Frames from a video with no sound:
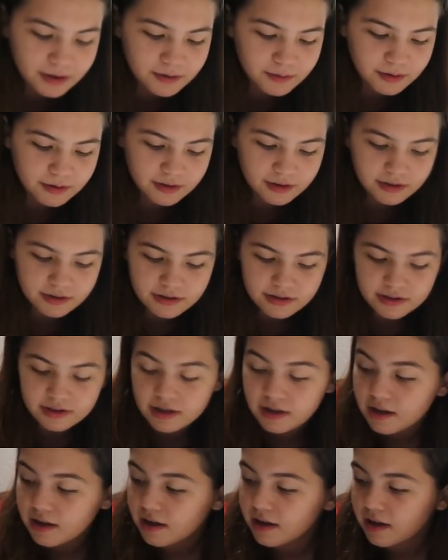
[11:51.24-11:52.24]
by doing this.
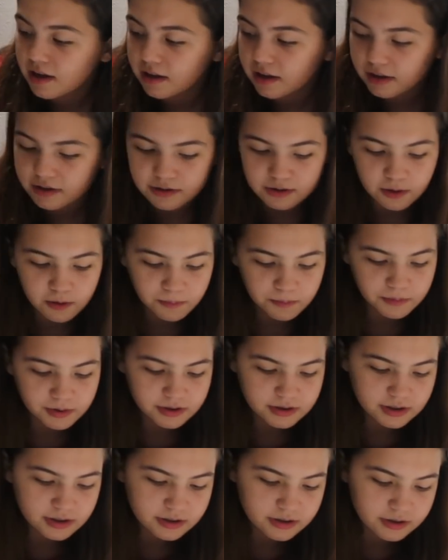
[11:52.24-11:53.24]
Let's hope
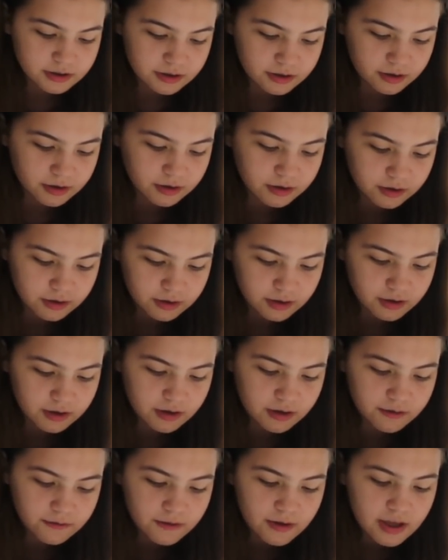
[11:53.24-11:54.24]
this is good
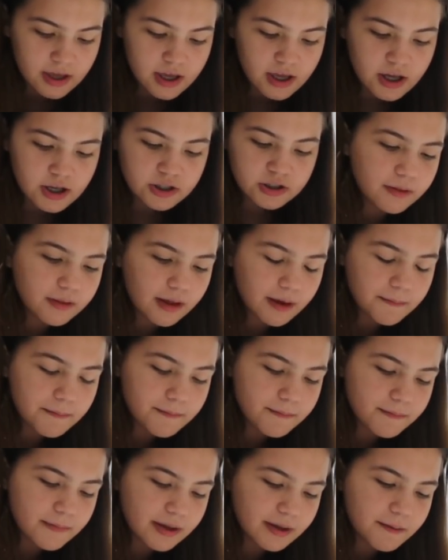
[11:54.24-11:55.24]
enough.
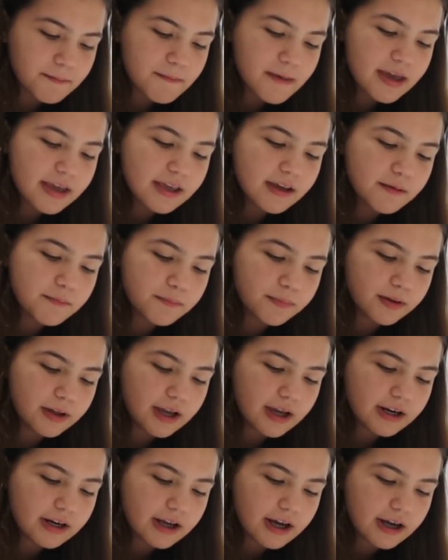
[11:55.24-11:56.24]
I'm like making a
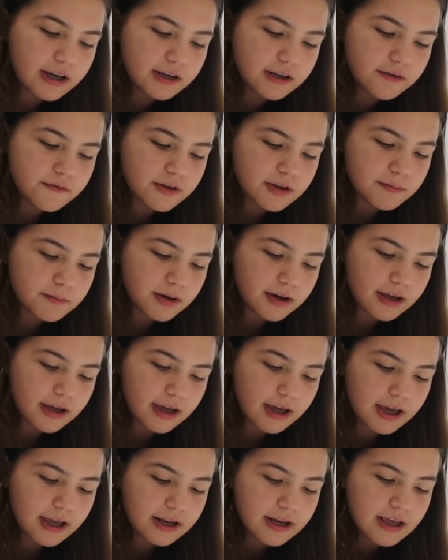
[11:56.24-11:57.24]
plan kind of in my
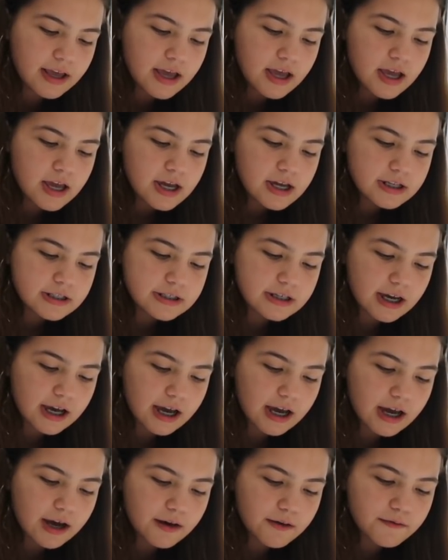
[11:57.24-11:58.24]
head to
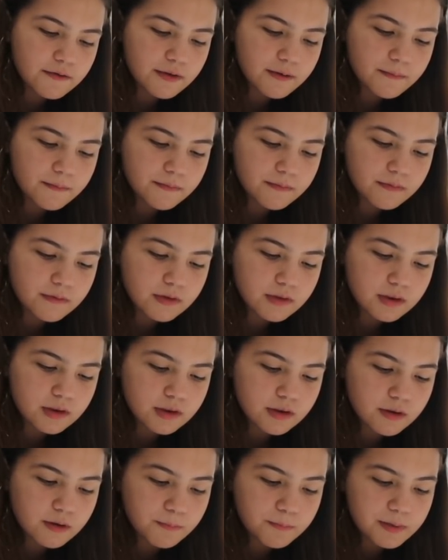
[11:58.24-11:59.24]
have
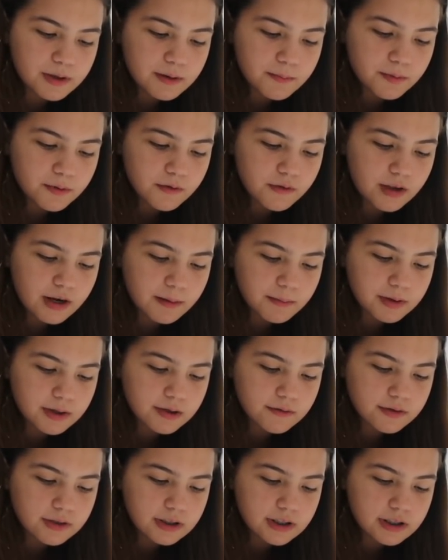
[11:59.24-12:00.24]
the people that I'm
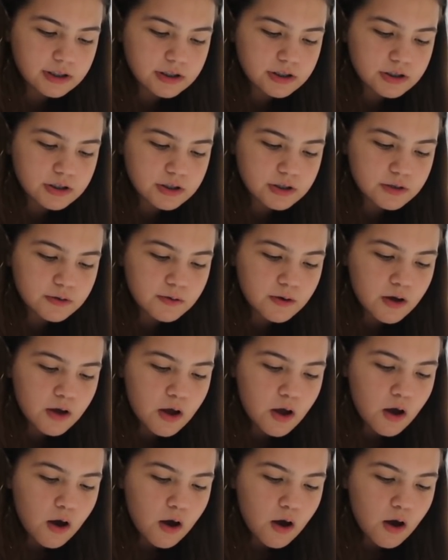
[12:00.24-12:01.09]
giving these to